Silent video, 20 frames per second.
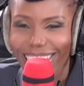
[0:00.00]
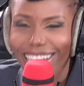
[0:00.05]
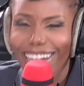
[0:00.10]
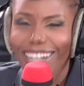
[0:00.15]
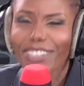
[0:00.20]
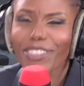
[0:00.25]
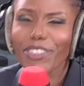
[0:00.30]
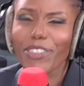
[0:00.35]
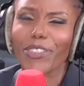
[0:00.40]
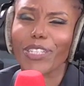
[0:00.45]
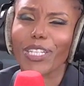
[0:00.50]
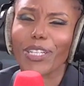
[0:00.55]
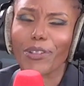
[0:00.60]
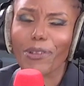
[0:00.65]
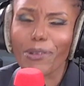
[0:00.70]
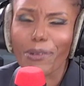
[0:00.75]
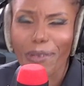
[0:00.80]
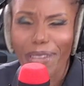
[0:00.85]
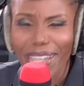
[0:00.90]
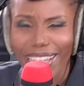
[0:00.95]
Country
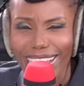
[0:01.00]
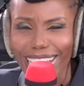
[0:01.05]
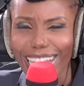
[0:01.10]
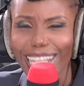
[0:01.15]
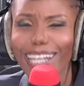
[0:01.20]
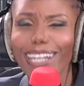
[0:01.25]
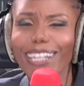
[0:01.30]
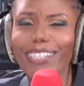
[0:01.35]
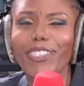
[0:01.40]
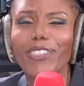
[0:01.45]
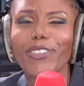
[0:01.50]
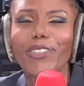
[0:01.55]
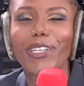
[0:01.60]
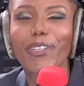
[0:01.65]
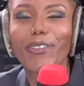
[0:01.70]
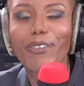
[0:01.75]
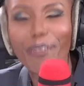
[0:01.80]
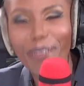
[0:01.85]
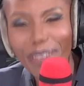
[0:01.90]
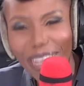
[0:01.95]
Queen. Country
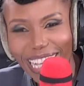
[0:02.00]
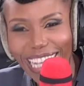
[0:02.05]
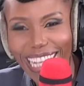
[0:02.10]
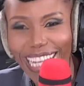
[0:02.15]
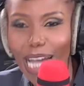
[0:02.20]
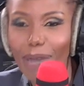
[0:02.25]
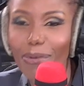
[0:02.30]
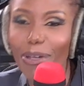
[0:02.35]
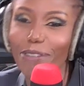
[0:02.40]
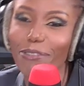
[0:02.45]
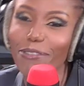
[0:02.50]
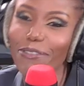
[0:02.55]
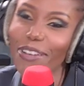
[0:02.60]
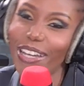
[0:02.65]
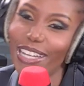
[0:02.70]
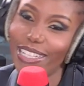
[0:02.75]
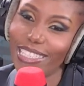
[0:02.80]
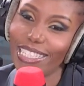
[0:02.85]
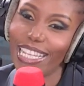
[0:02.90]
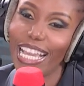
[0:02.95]
Queen. I'ma
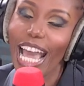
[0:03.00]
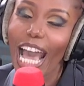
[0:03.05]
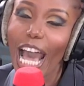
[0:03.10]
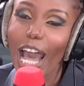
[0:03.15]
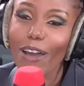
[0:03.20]
confess.